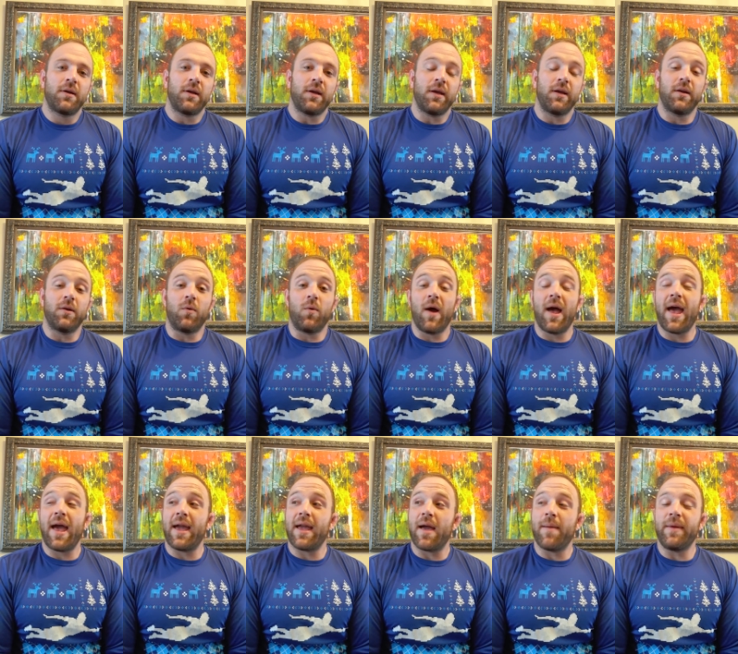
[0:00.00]
In a
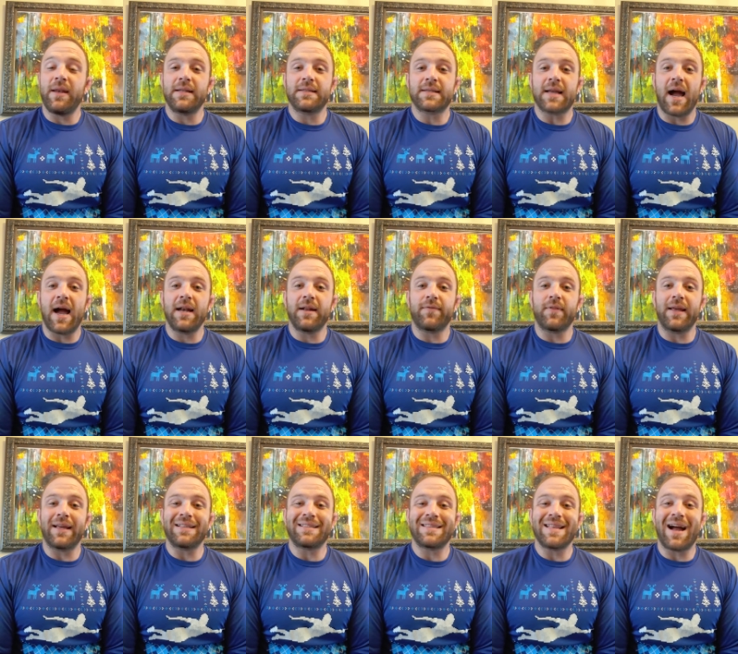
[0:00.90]
way, I mean, it's kind of
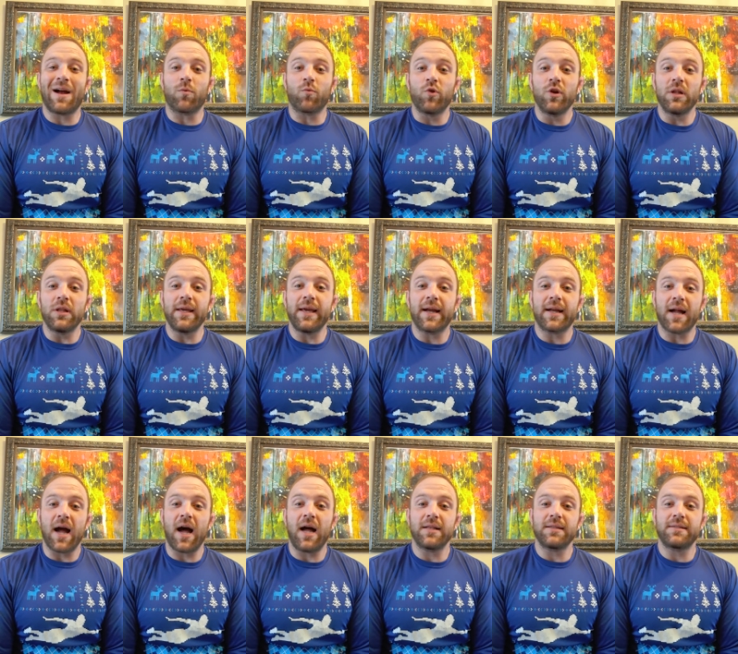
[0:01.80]
like, it's not really a
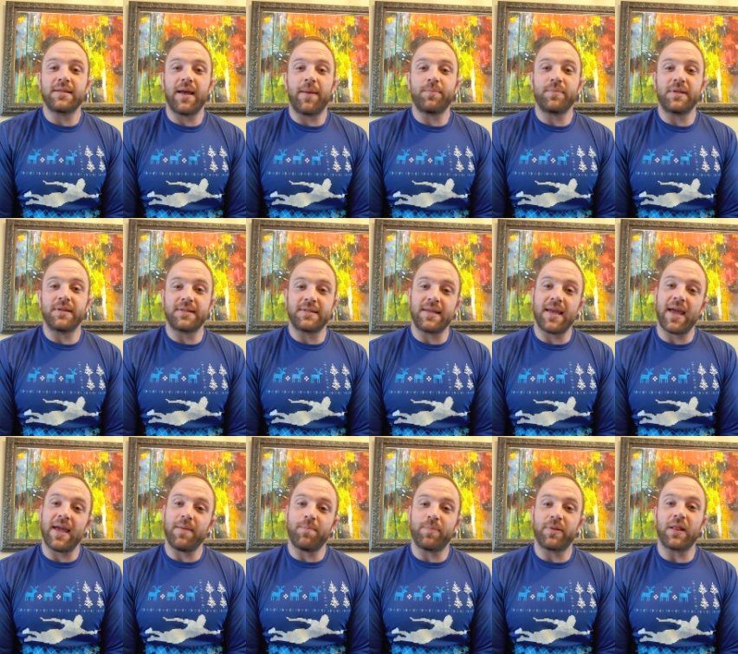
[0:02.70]
concept to
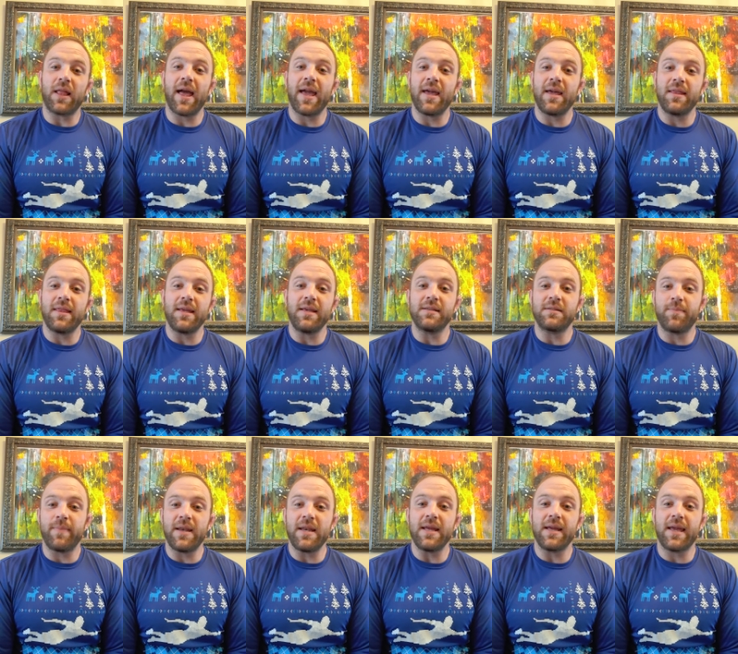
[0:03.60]
say play these
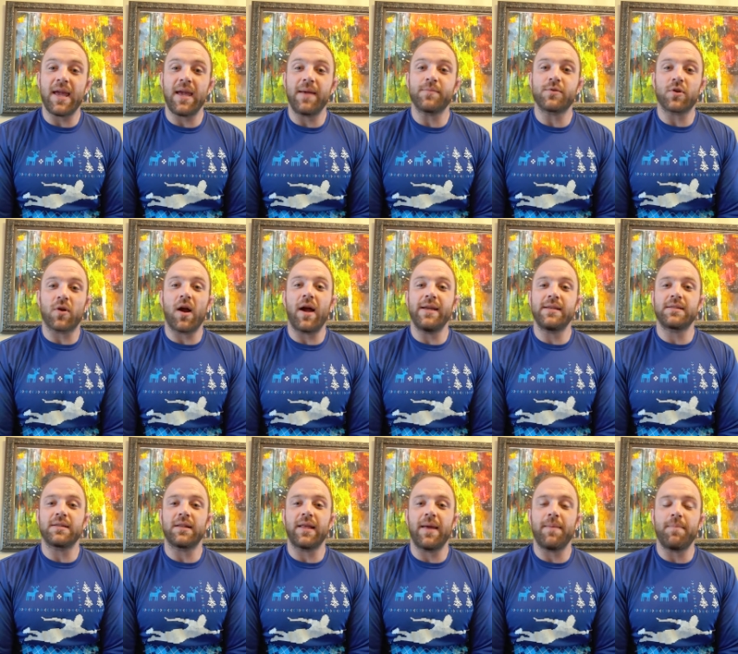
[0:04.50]
mini games or
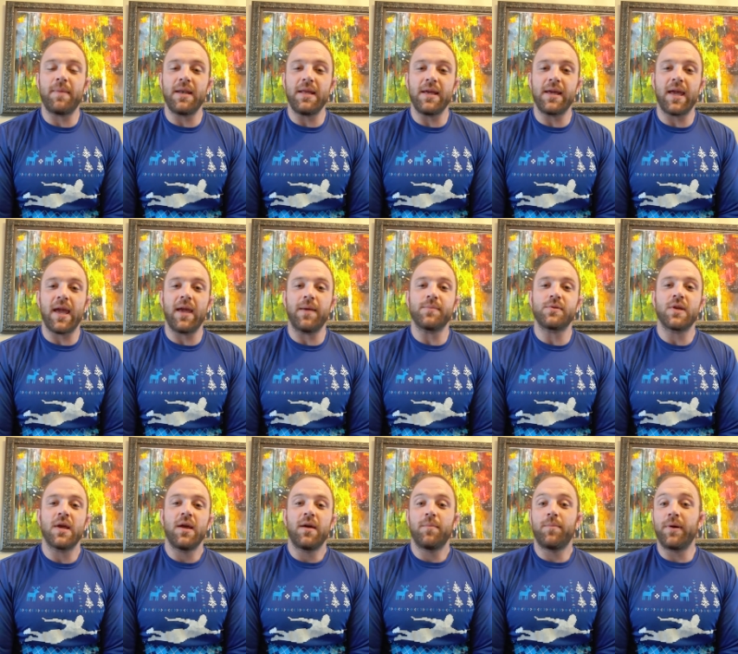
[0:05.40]
isolate mini
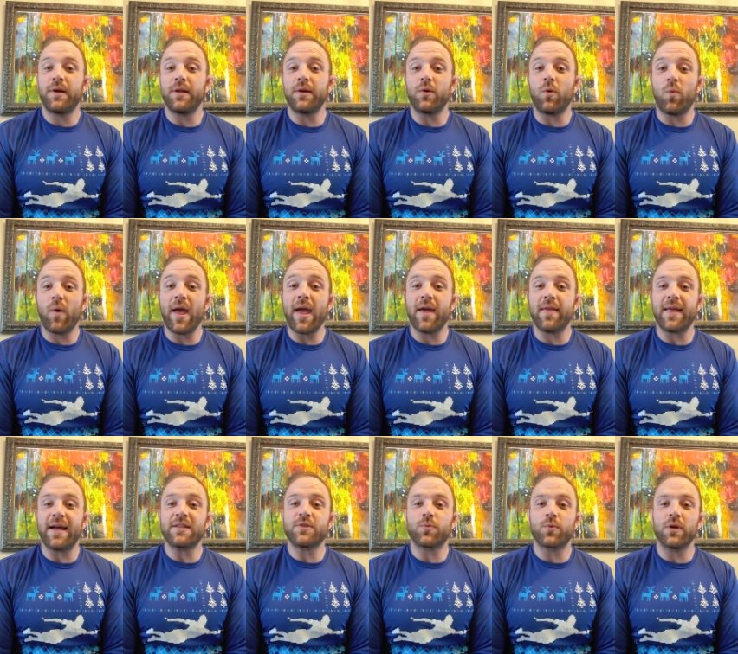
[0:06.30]
games, but in a way,
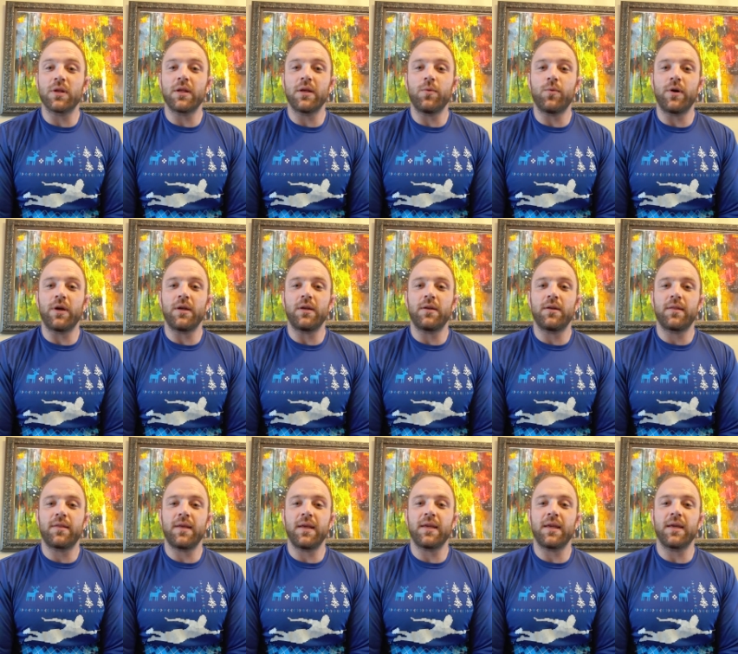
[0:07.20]
that's really what
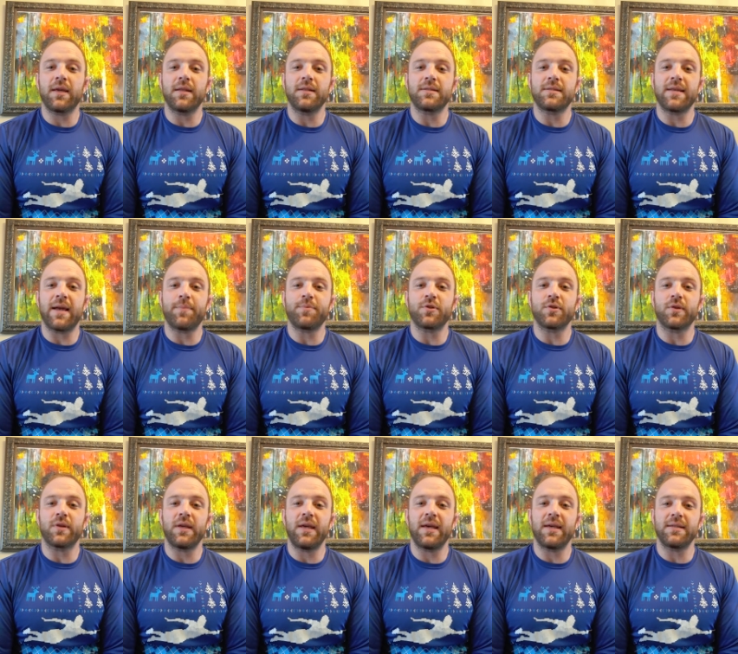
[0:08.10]
thinking
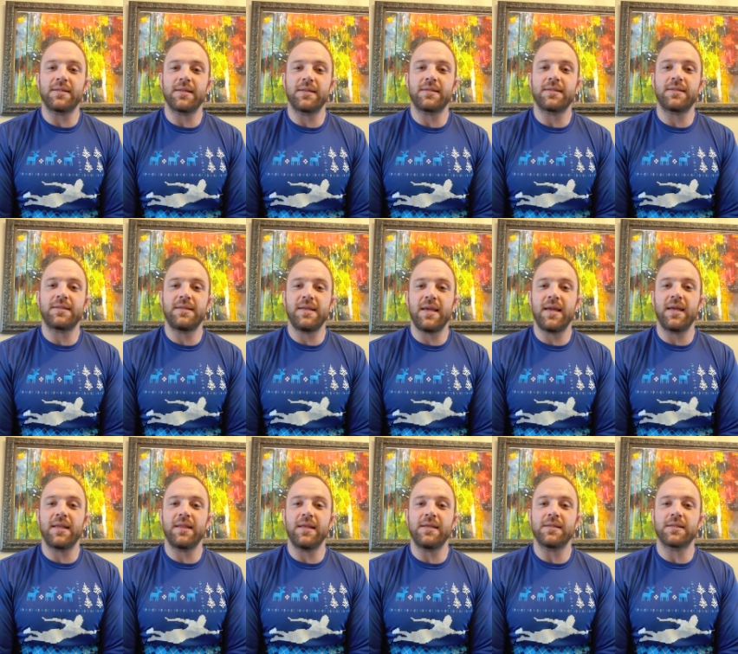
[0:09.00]
conceptually is. It's
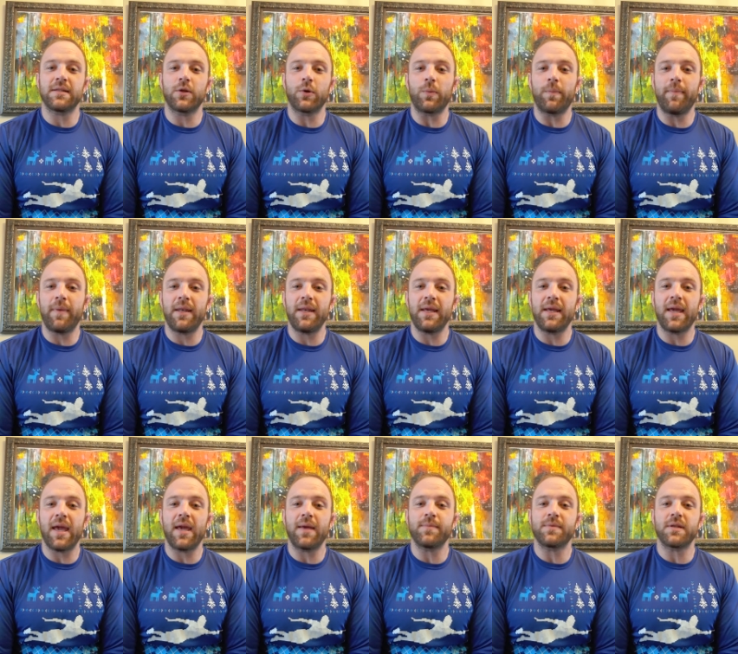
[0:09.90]
seeing these little mini
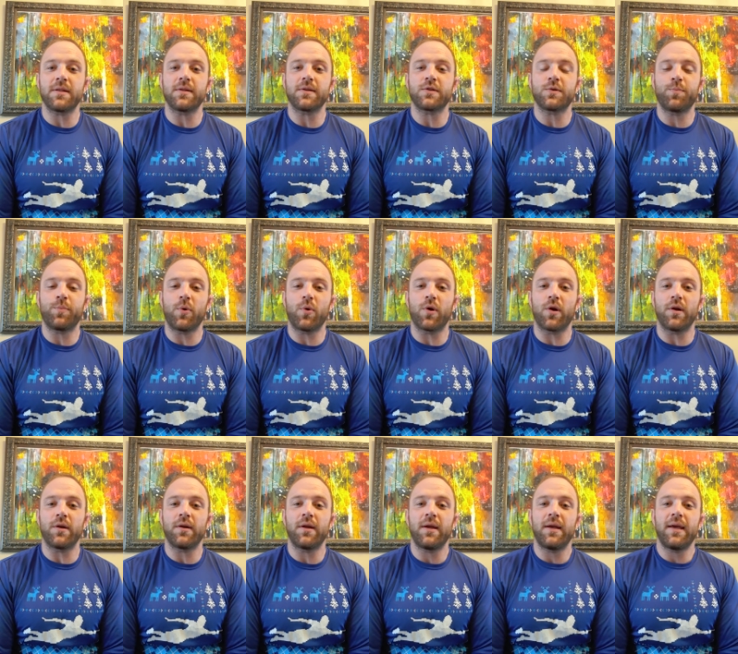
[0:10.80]
games in the
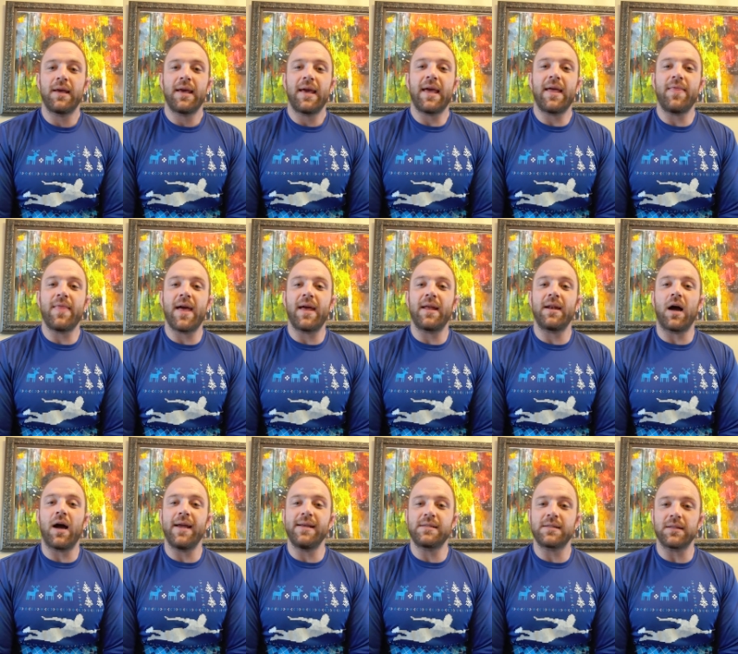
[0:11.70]
sport and then
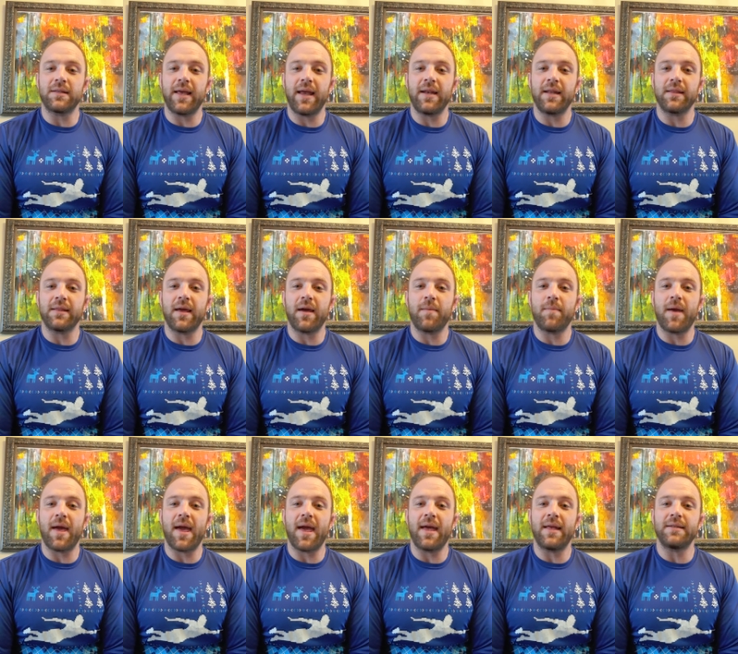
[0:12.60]
isolating
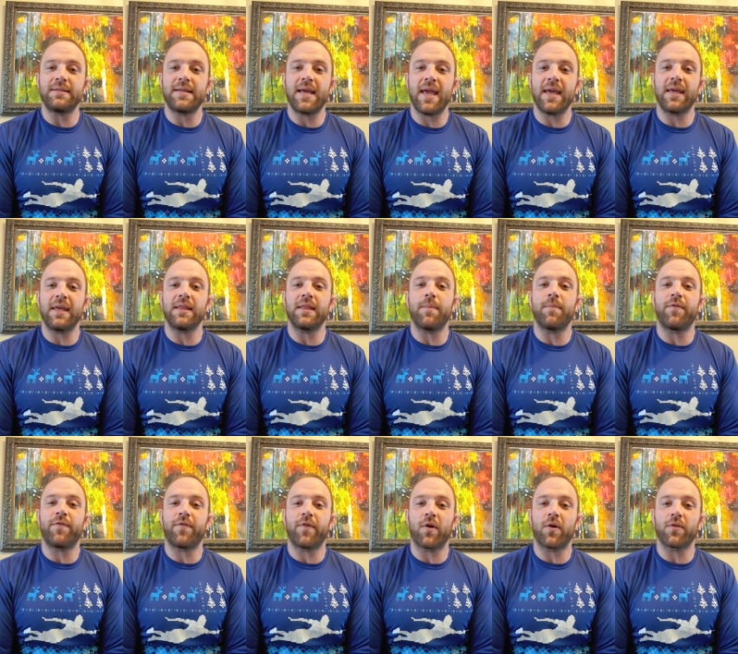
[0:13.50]
them and taking them
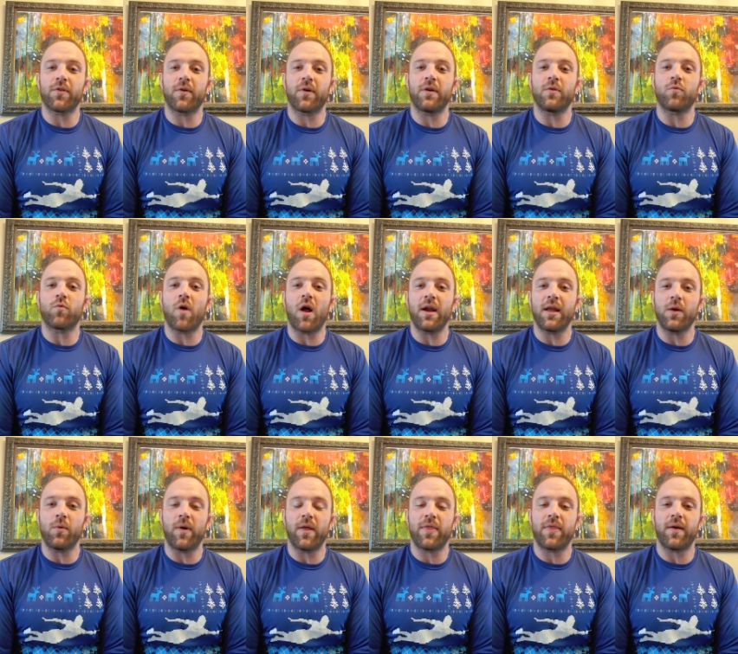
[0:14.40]
further and
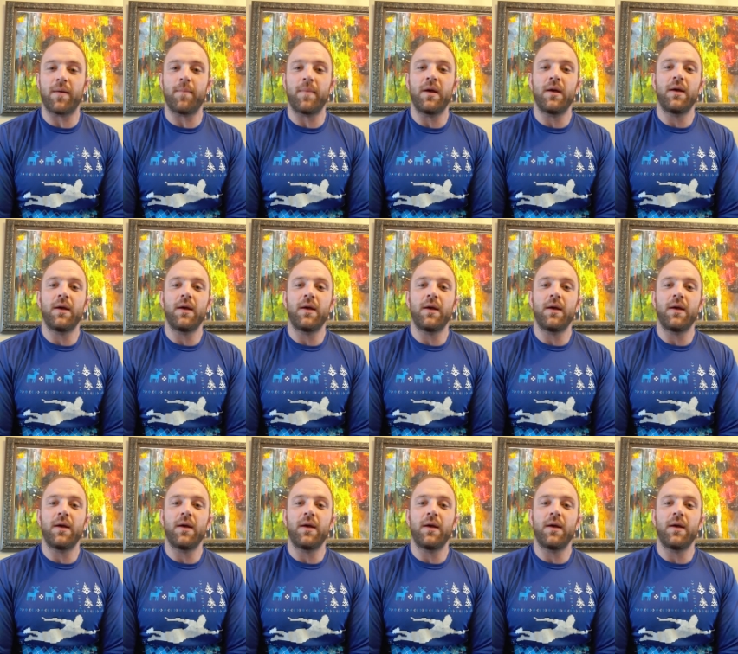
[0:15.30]
running with them.